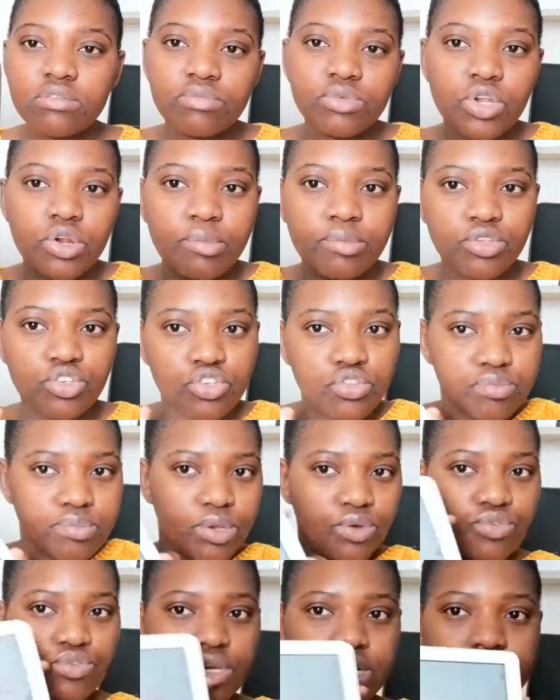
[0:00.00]
I'm gonna just be
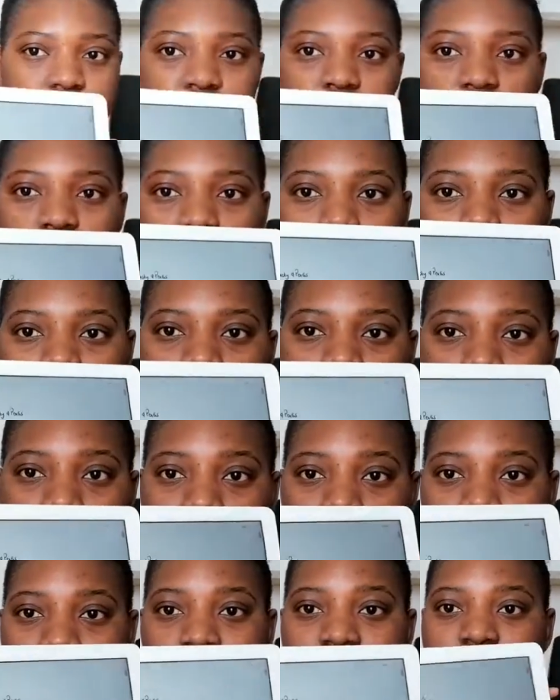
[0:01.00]
reading it out of
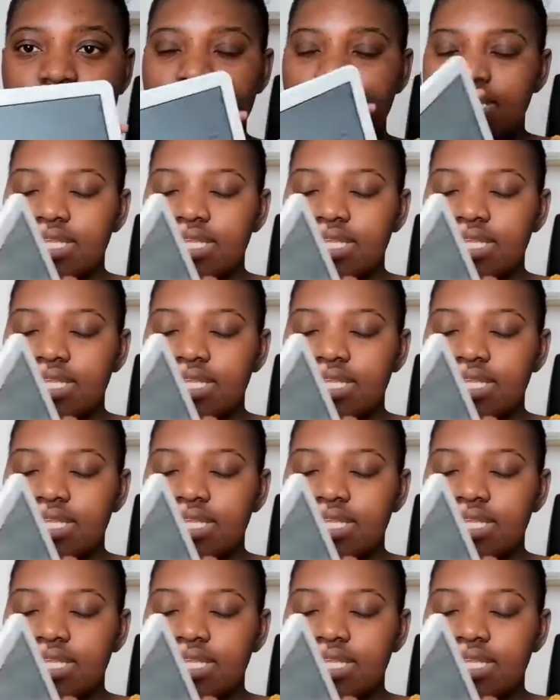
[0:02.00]
that.